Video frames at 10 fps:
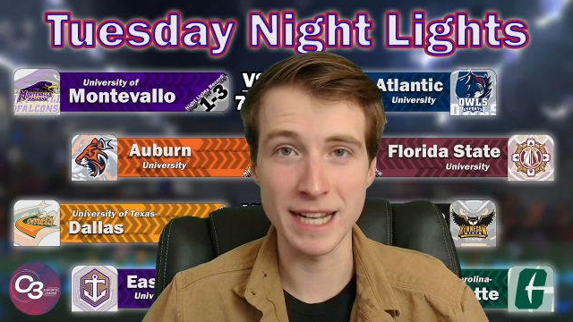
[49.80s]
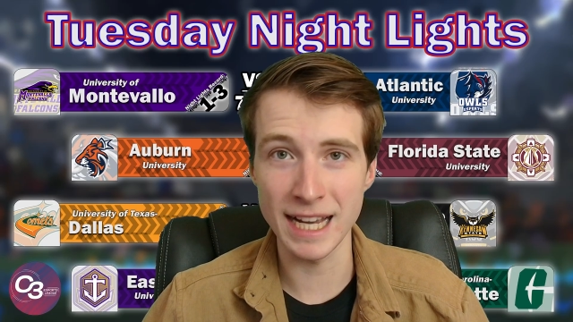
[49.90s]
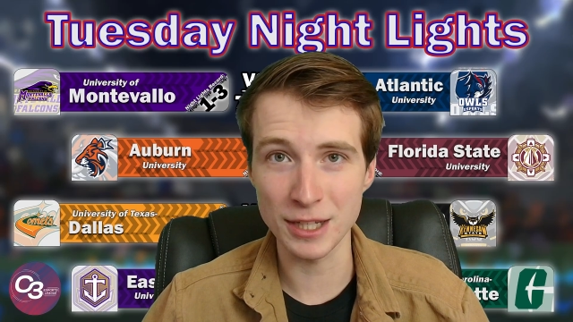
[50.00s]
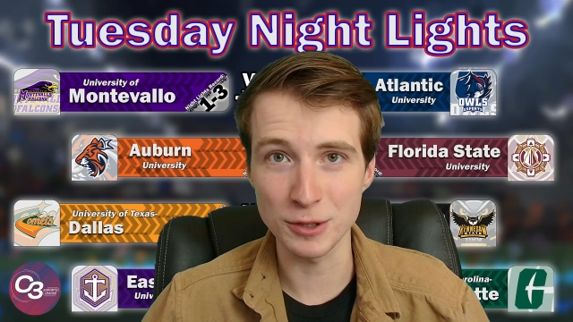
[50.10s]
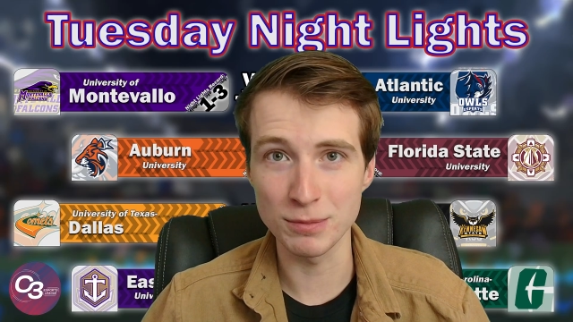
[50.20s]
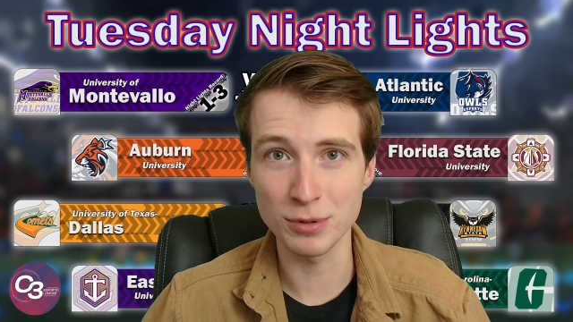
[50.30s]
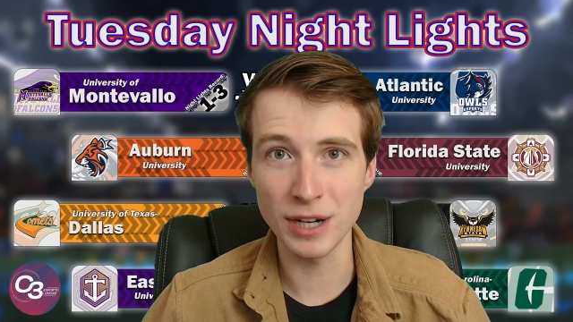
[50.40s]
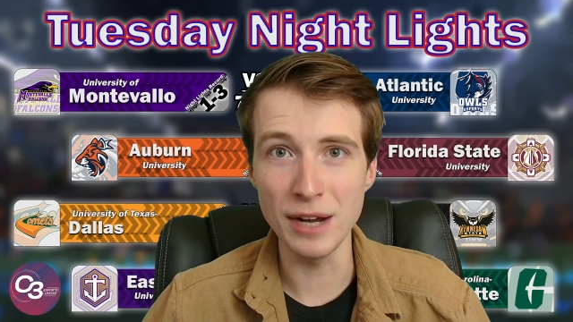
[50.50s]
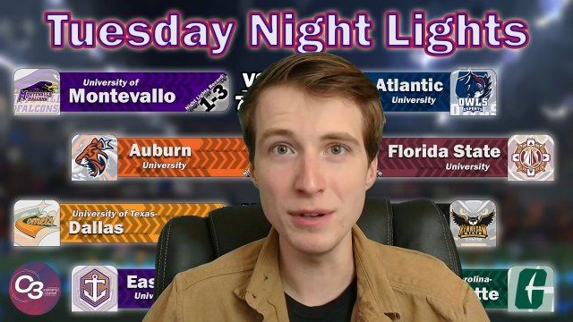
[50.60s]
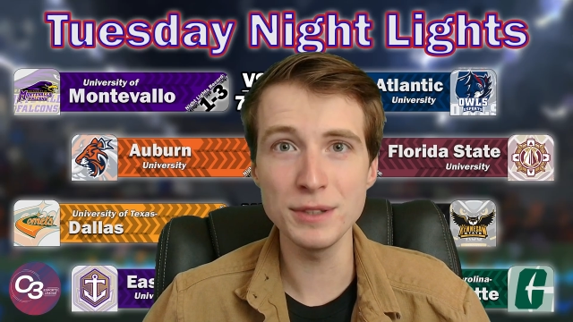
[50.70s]
mechanical
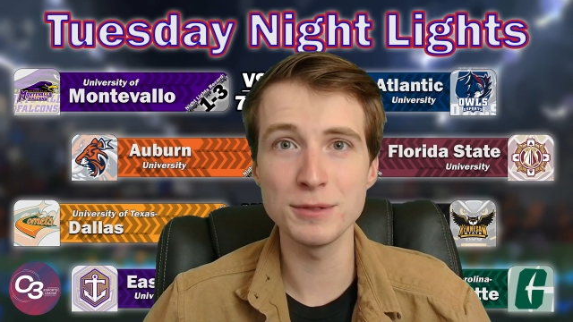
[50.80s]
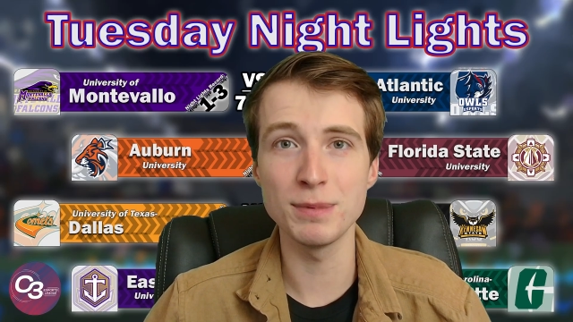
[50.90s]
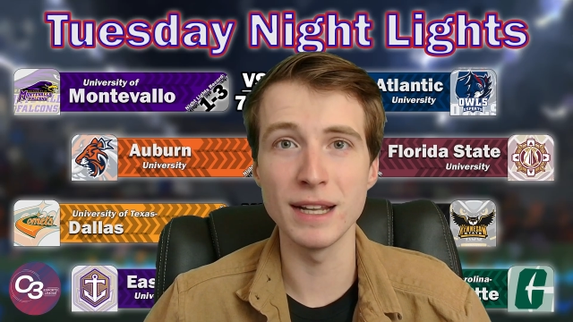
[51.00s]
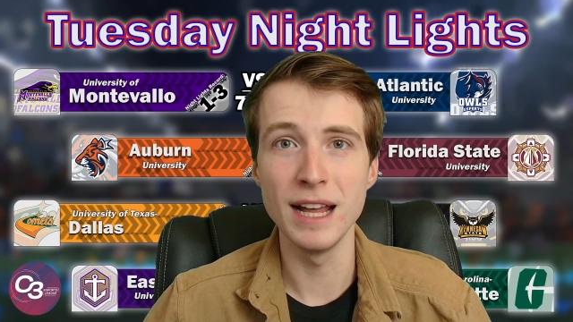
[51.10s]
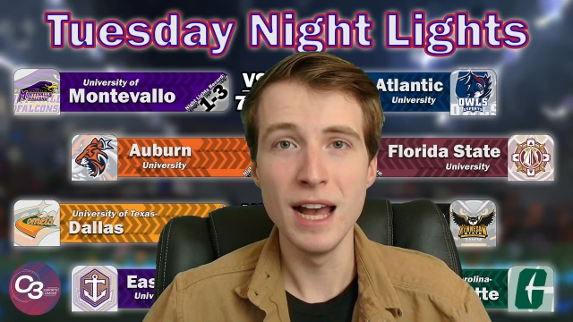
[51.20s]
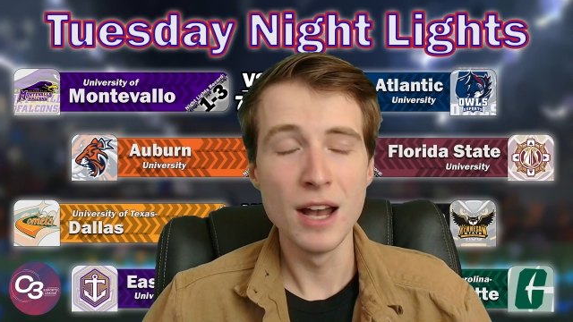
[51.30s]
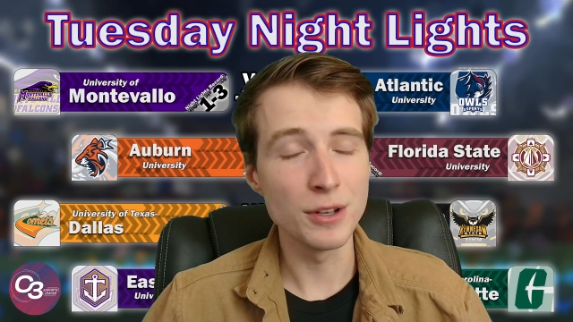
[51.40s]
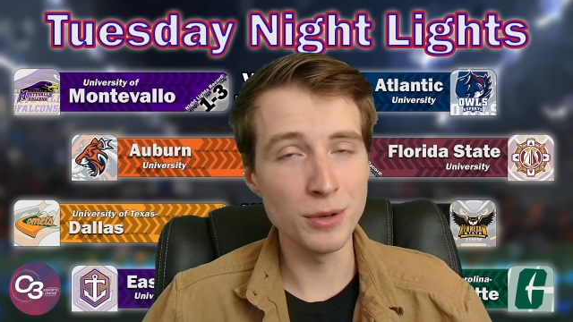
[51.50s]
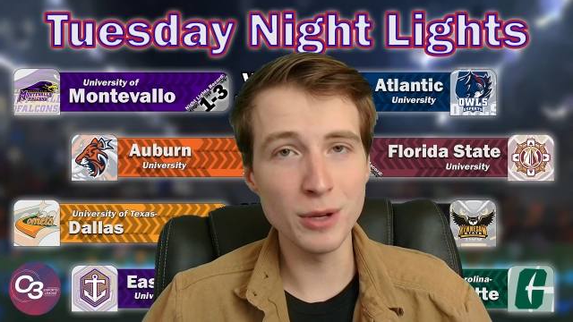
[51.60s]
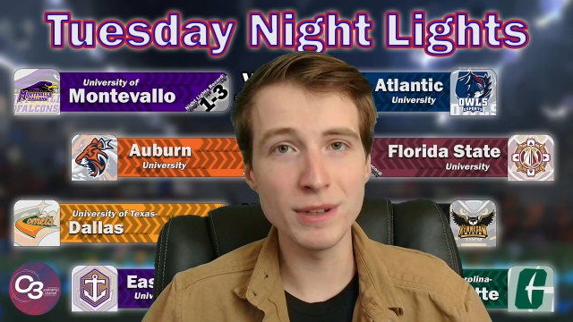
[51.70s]
prowess, but
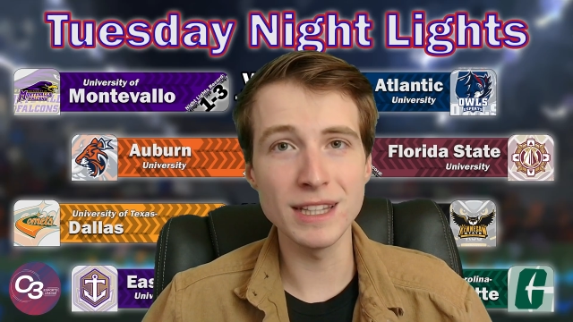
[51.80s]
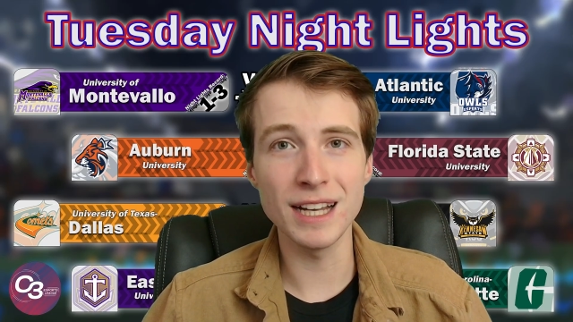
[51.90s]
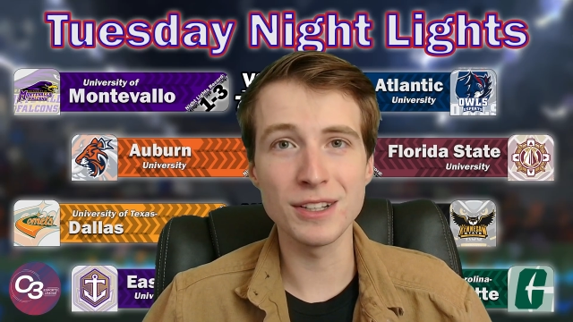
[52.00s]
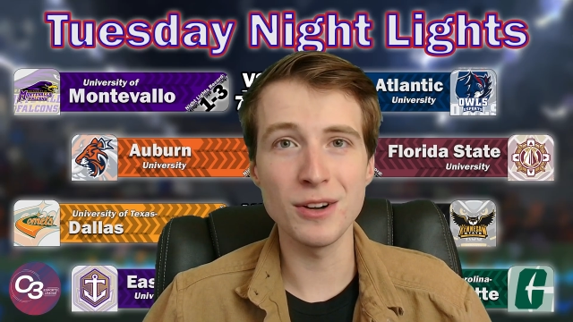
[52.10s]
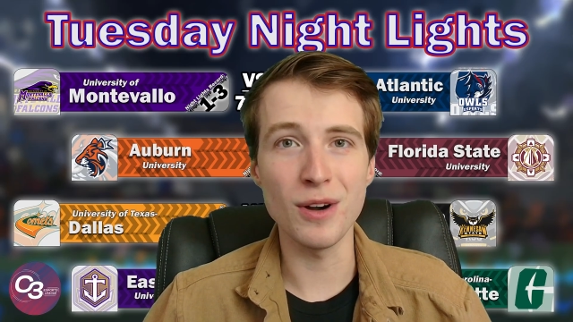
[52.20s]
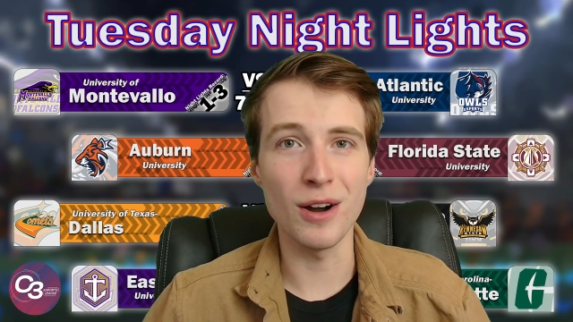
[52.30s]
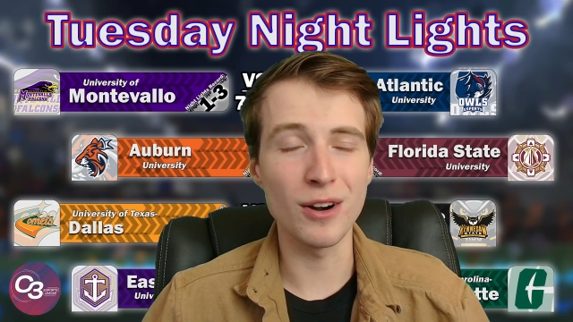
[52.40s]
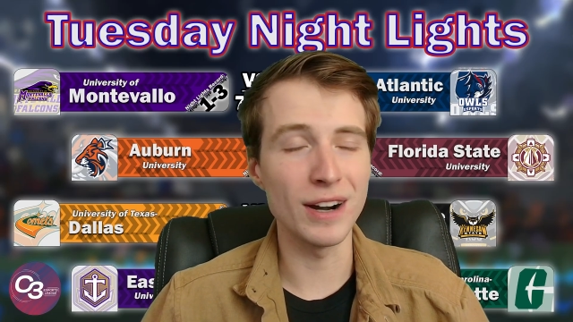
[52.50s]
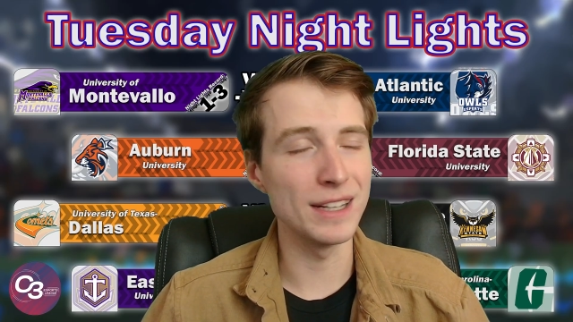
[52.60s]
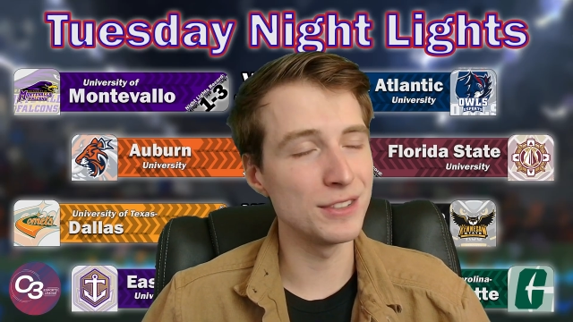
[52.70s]
Kuno and Lego
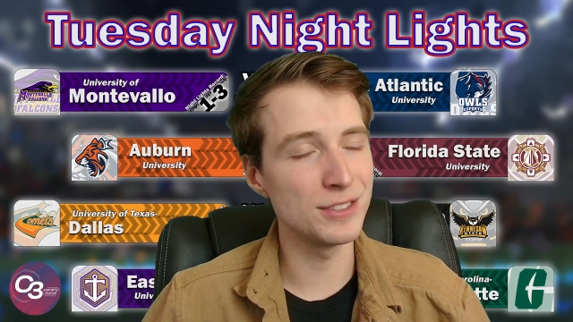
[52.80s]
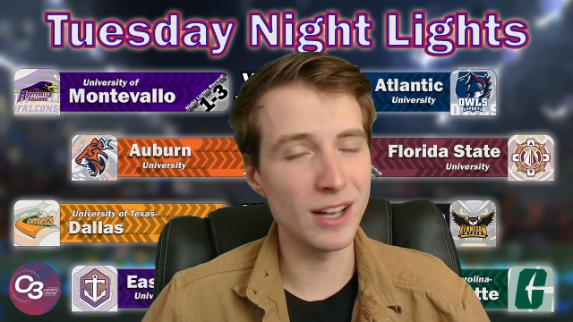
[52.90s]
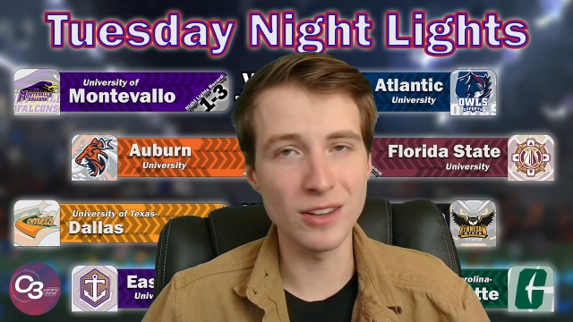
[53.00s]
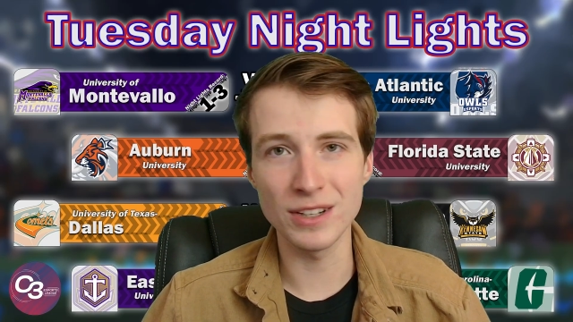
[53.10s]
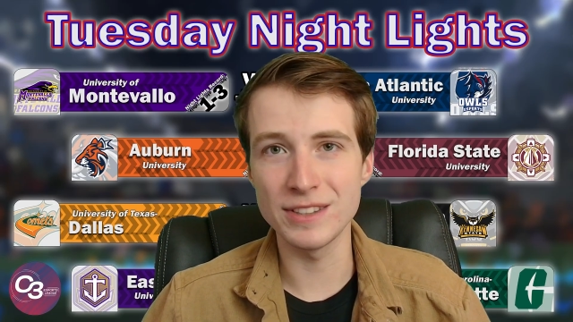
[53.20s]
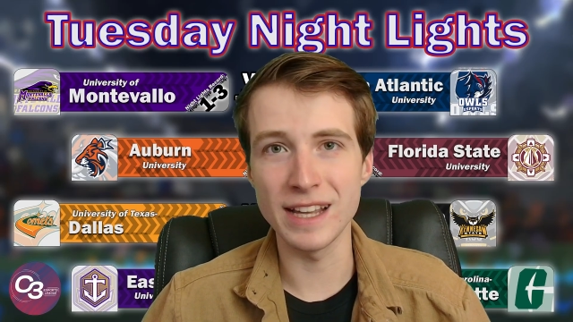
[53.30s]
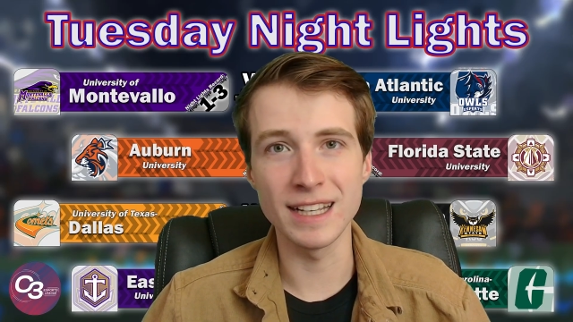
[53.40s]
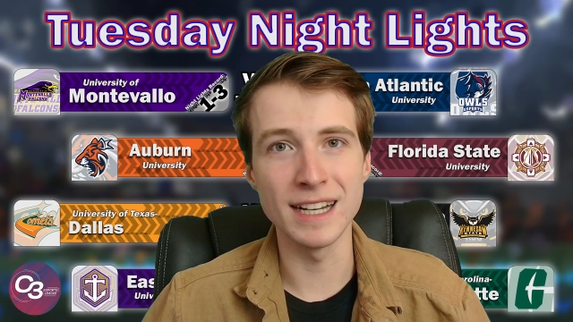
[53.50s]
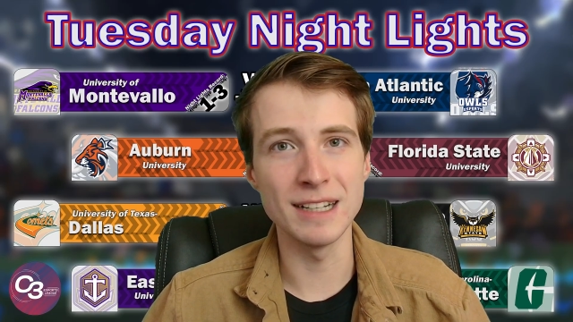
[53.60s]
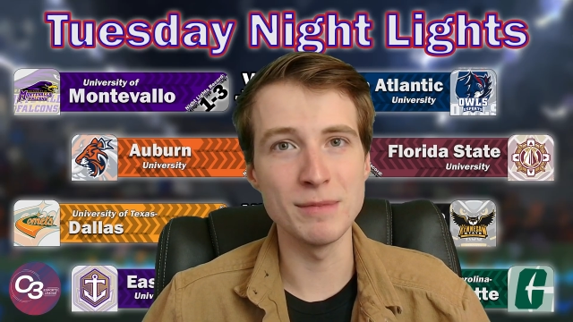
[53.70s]
are as solid as they
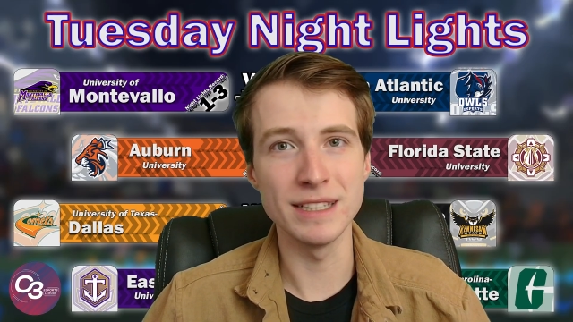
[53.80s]
come,